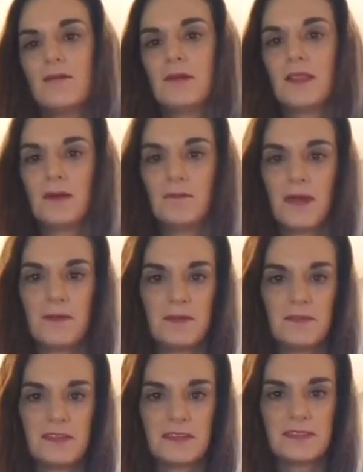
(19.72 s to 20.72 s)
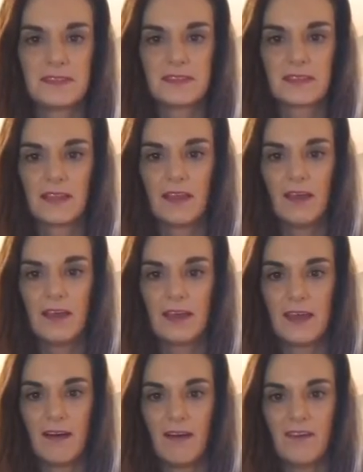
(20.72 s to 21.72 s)
My little baby Reese's a little
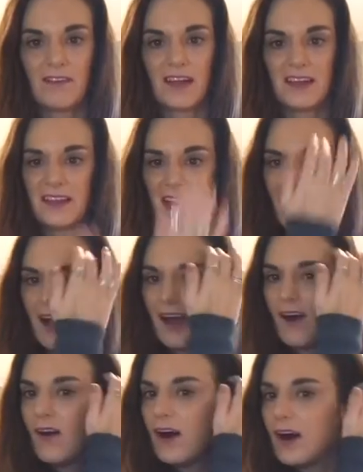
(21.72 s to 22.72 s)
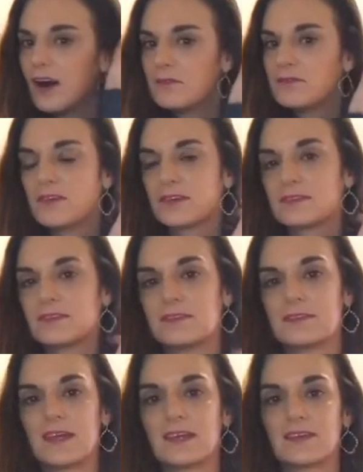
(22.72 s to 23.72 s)
ill right now. I'm fixing
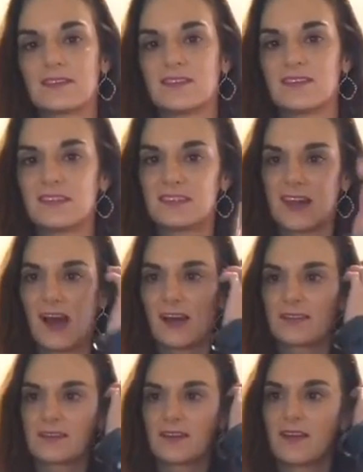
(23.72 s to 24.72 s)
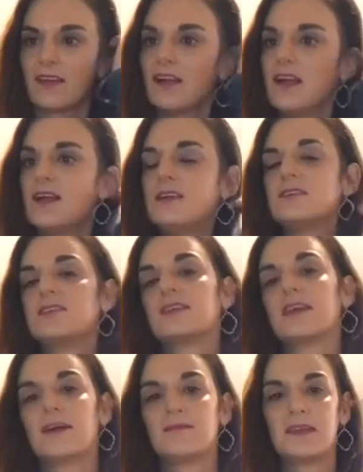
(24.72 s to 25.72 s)
to take her to the doctor.
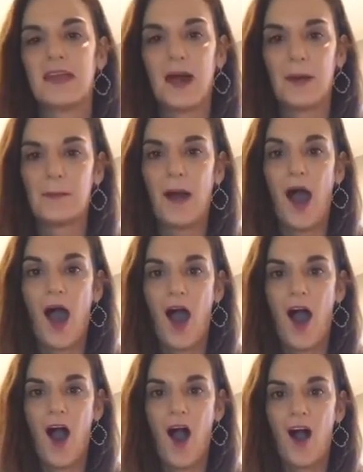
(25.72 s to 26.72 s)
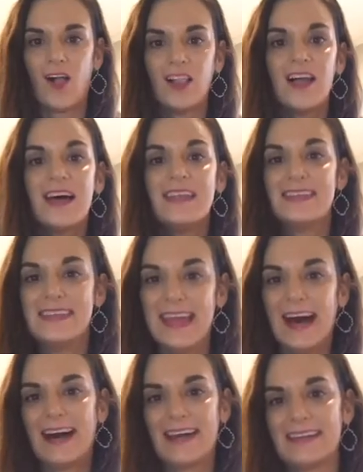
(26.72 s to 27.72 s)
She kept me up all
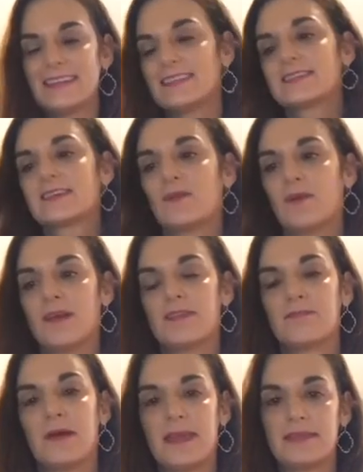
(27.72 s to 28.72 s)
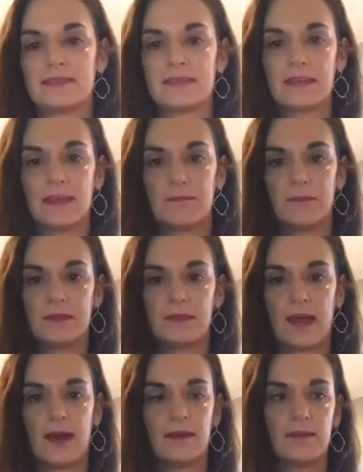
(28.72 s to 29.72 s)
night with pacing up and
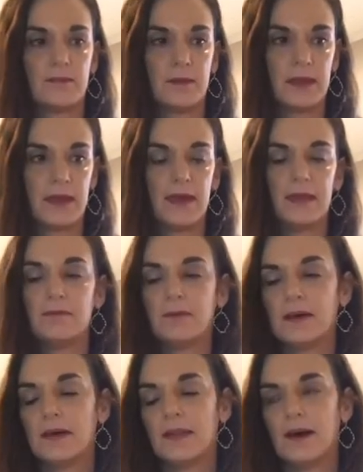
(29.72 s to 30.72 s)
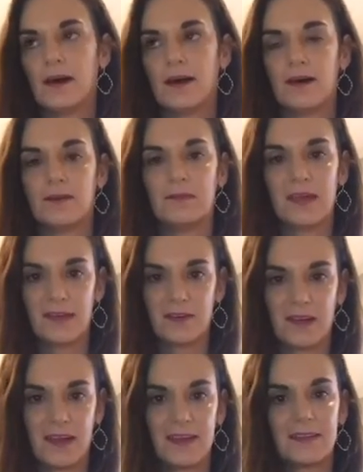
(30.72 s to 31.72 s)
down the bed, but
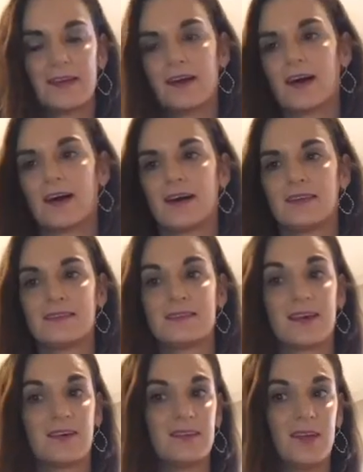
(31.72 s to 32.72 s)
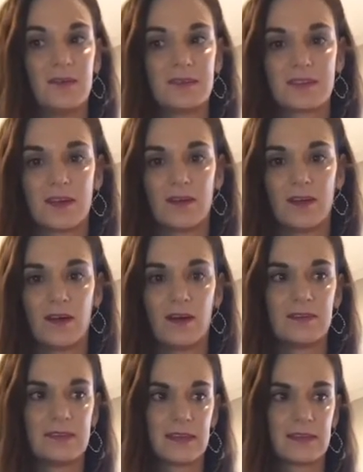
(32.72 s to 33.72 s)
anyway, I don't know what's going
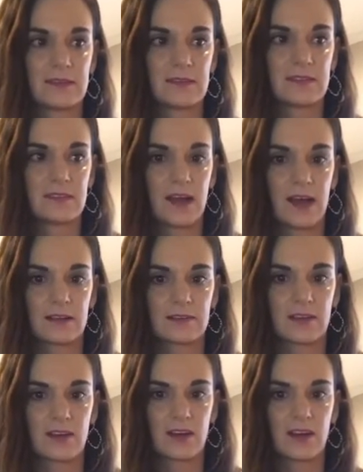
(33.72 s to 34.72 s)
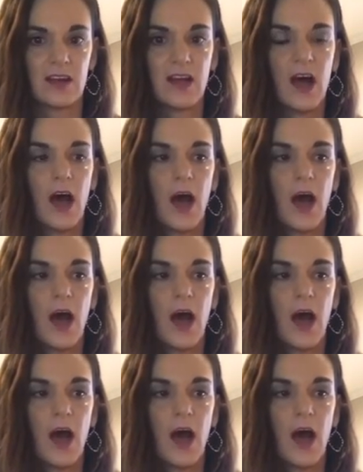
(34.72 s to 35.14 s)
on, taking her to the doctor,